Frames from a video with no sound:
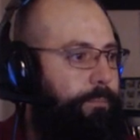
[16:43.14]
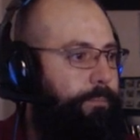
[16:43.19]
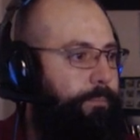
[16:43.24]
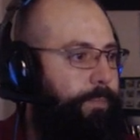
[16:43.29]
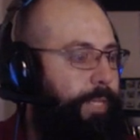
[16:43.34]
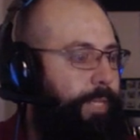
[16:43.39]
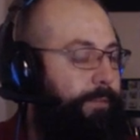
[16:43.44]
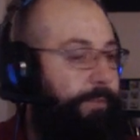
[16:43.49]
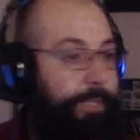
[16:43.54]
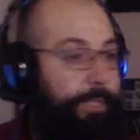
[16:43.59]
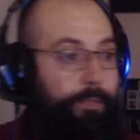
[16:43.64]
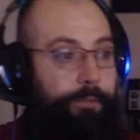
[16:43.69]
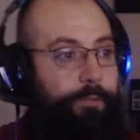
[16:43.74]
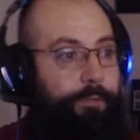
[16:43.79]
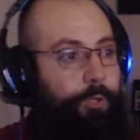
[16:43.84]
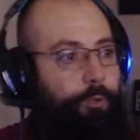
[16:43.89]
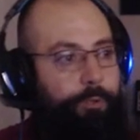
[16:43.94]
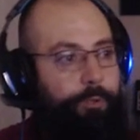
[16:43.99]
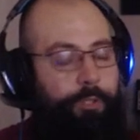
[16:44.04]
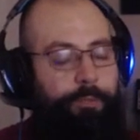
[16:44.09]
If
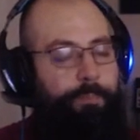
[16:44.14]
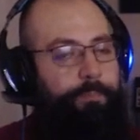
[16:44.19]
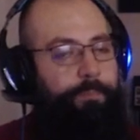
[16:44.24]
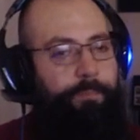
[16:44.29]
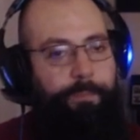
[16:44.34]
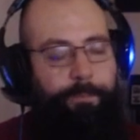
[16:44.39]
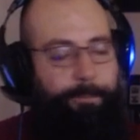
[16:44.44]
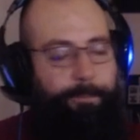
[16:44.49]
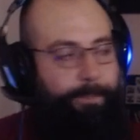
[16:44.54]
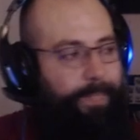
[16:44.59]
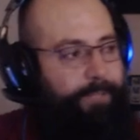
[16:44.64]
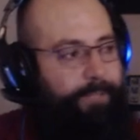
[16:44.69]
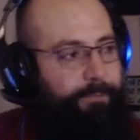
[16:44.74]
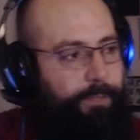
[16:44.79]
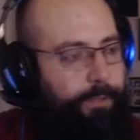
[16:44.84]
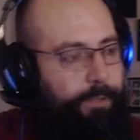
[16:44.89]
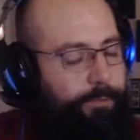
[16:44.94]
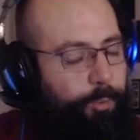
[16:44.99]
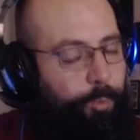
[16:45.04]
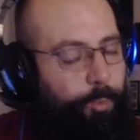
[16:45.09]
you're
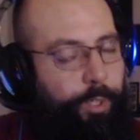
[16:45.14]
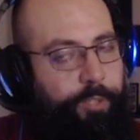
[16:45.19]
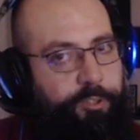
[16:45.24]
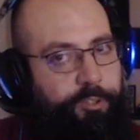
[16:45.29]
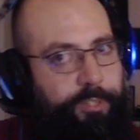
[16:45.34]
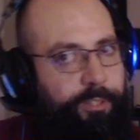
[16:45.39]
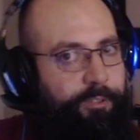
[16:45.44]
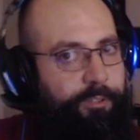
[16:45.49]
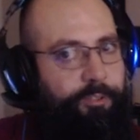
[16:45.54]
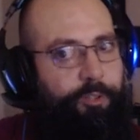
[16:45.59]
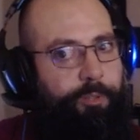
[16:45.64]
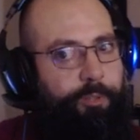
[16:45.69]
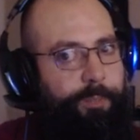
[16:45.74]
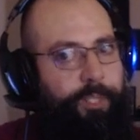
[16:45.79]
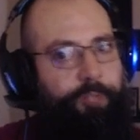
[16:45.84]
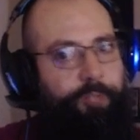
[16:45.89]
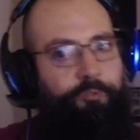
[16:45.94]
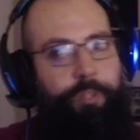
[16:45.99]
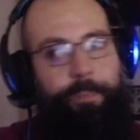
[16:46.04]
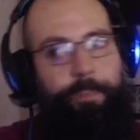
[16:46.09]
watching this, it's going to be
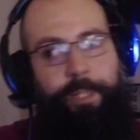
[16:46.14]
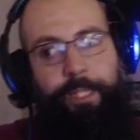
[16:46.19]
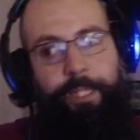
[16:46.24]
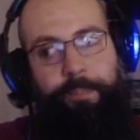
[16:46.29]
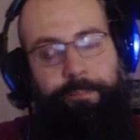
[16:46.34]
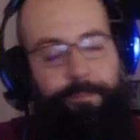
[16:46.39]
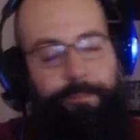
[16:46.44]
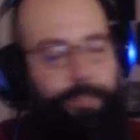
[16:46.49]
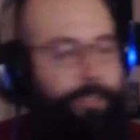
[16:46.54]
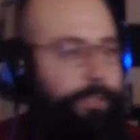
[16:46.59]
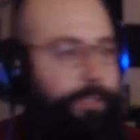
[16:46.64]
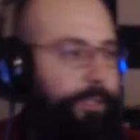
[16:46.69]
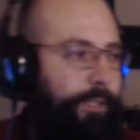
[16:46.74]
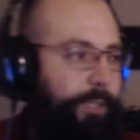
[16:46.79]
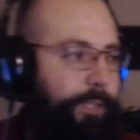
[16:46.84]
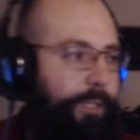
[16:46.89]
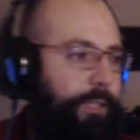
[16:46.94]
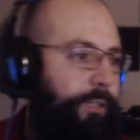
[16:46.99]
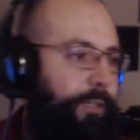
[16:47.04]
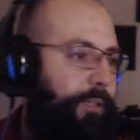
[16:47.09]
on a replay.
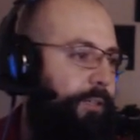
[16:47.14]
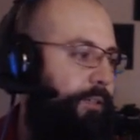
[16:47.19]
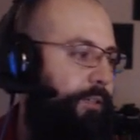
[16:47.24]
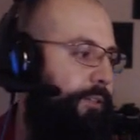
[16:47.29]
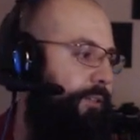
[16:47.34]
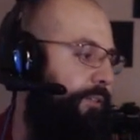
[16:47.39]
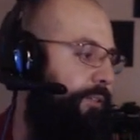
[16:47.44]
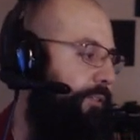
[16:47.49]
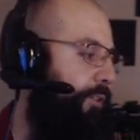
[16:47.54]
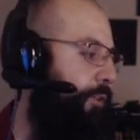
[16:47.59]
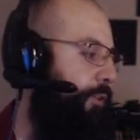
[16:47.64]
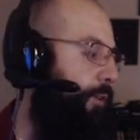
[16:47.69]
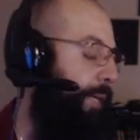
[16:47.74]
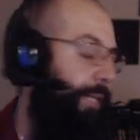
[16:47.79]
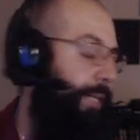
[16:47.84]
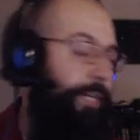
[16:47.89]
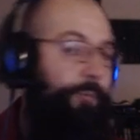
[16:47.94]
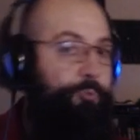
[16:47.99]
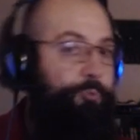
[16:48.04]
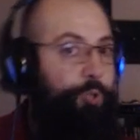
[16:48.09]
So, and
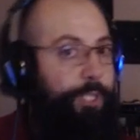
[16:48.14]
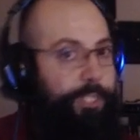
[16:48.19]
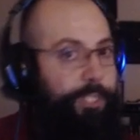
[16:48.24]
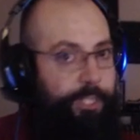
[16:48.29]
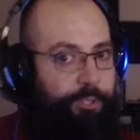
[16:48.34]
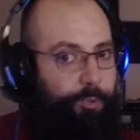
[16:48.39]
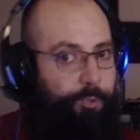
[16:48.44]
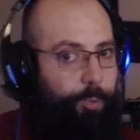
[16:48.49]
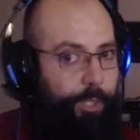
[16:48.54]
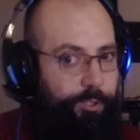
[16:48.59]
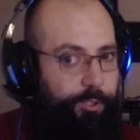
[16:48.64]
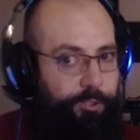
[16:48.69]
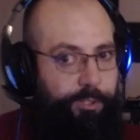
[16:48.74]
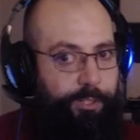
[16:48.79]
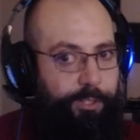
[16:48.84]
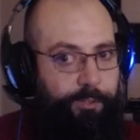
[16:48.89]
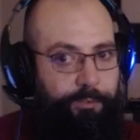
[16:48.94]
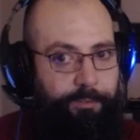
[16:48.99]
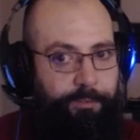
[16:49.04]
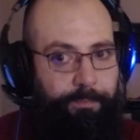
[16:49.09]
I appreciate you watching
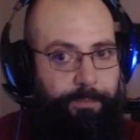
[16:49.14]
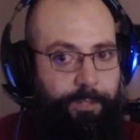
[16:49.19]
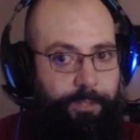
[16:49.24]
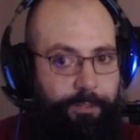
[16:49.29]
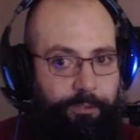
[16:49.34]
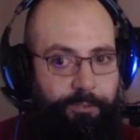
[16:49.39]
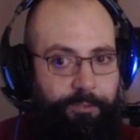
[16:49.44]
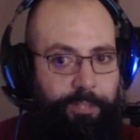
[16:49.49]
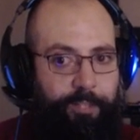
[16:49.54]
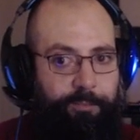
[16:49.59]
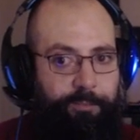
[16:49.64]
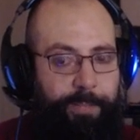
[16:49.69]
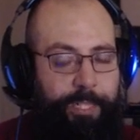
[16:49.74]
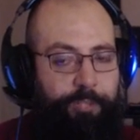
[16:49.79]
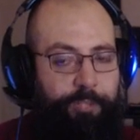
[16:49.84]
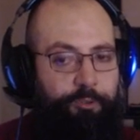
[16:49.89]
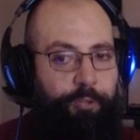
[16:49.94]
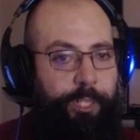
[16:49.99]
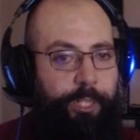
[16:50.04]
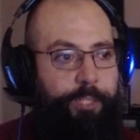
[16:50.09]
this. This is just me
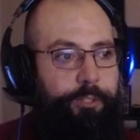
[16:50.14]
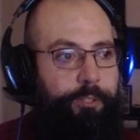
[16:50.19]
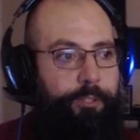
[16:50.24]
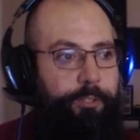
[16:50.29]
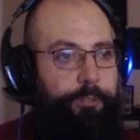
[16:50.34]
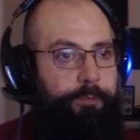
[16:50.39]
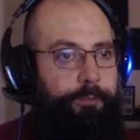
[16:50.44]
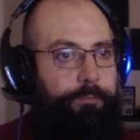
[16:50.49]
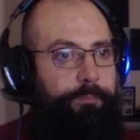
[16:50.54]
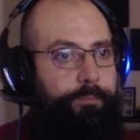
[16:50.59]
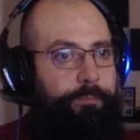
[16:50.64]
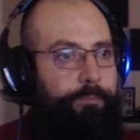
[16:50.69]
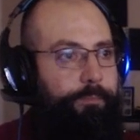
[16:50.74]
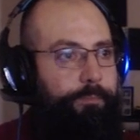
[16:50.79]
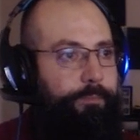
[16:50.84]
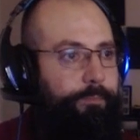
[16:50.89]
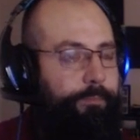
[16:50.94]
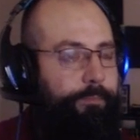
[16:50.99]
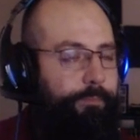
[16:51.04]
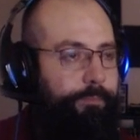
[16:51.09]
trying to
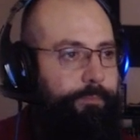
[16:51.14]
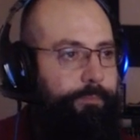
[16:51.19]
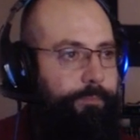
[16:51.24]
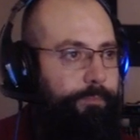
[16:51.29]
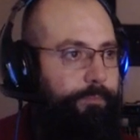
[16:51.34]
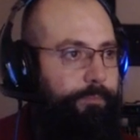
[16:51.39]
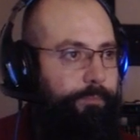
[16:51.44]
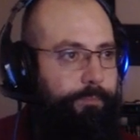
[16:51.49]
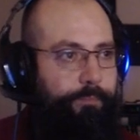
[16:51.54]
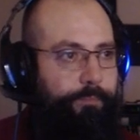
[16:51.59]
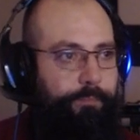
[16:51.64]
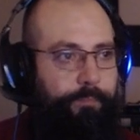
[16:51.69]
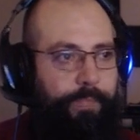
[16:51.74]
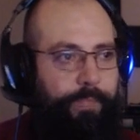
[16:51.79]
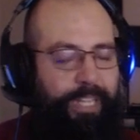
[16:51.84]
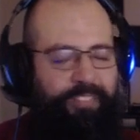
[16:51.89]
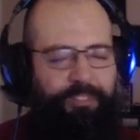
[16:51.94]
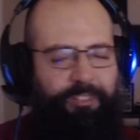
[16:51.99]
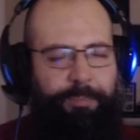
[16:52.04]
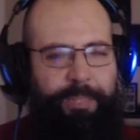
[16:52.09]

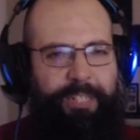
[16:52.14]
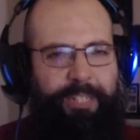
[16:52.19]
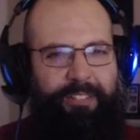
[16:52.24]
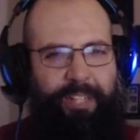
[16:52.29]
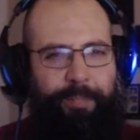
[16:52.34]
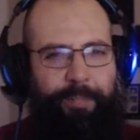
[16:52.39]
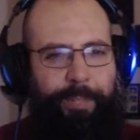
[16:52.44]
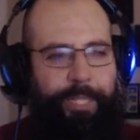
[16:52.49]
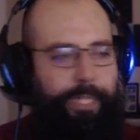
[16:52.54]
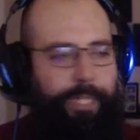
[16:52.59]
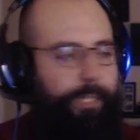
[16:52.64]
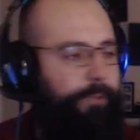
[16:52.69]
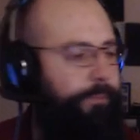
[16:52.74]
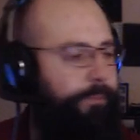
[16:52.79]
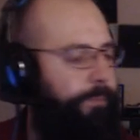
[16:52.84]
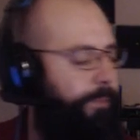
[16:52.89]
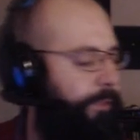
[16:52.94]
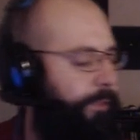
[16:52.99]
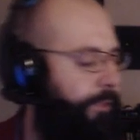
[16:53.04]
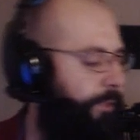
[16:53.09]
get some things out of my head.
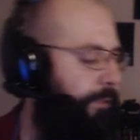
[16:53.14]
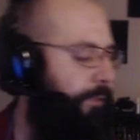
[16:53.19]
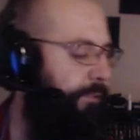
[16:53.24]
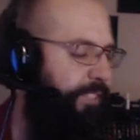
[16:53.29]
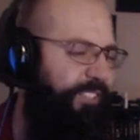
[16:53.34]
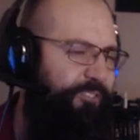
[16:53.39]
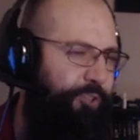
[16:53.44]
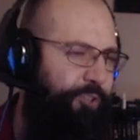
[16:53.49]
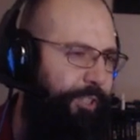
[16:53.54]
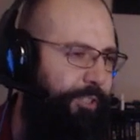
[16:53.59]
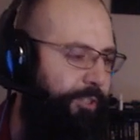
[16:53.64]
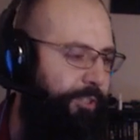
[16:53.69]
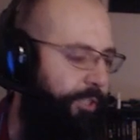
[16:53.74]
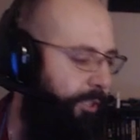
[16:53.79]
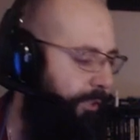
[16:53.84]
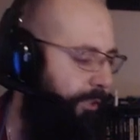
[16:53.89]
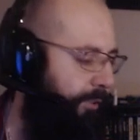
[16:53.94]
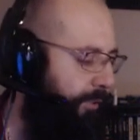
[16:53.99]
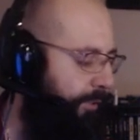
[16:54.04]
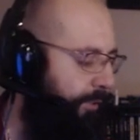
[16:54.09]
Just trying to
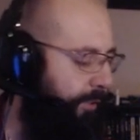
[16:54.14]
talk.